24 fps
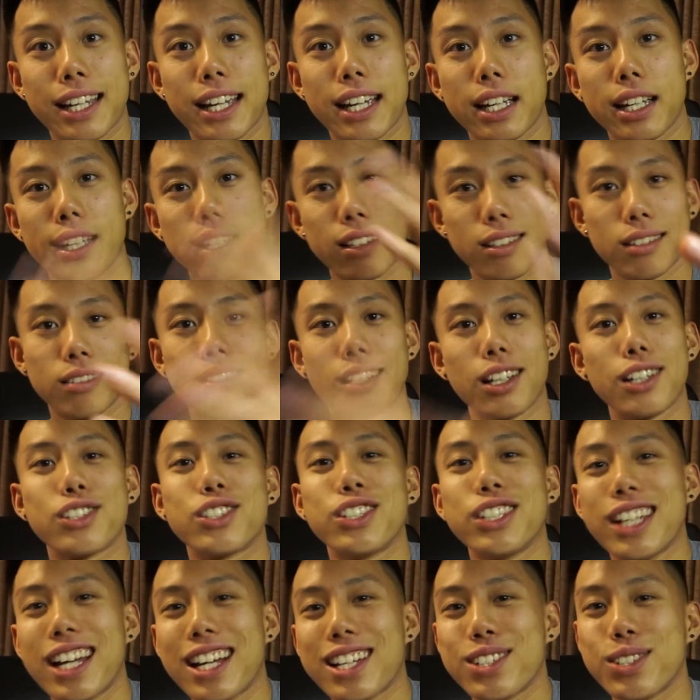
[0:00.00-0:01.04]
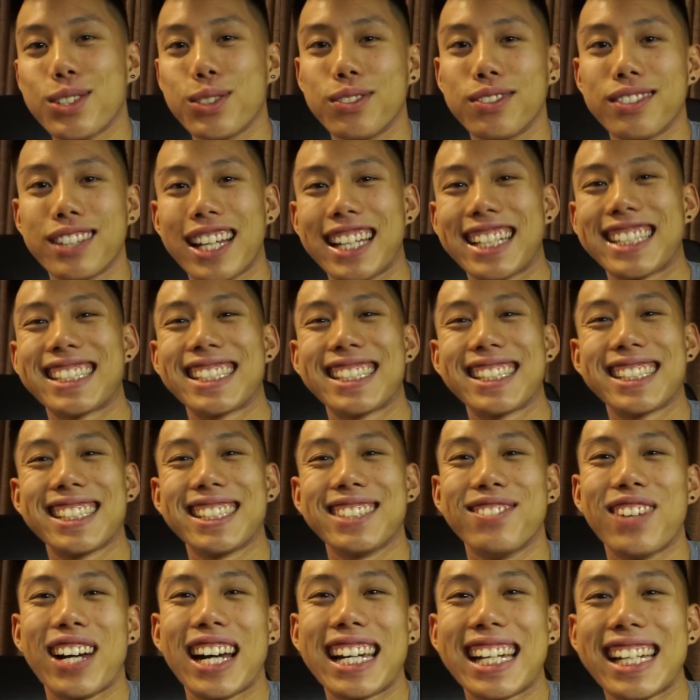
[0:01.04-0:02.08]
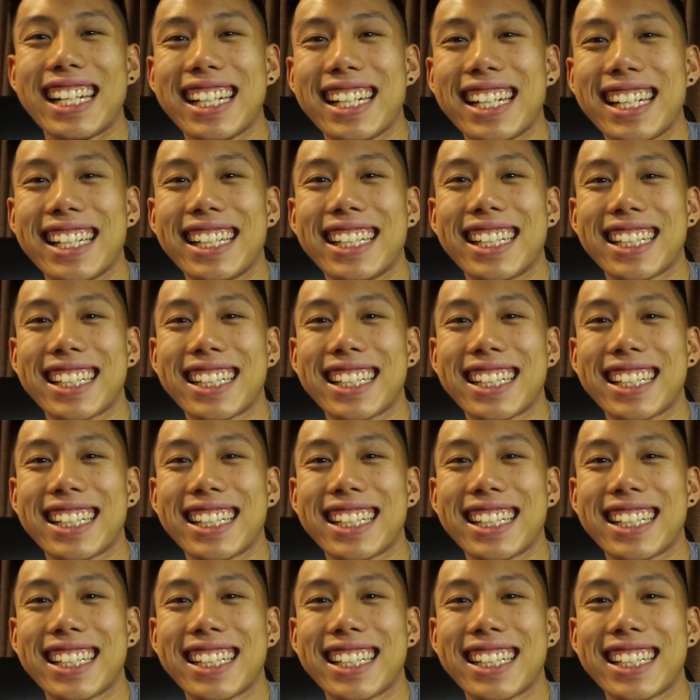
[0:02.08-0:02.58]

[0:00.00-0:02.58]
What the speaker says: and I'll see you guys soon. Thanks. Bye.